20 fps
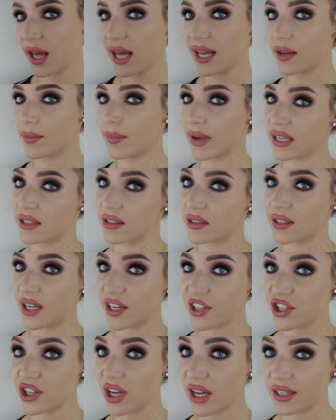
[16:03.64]
And it makes
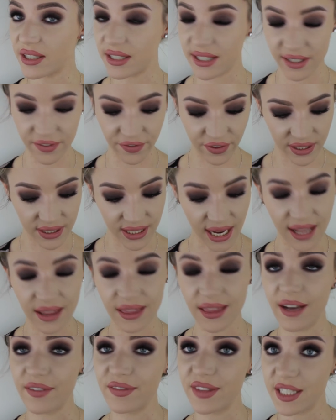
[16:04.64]
such a difference. I
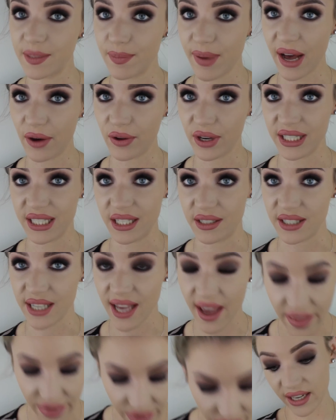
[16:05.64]
love this powder to
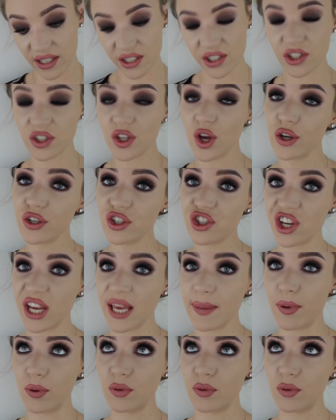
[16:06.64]
death. And it's so cheap.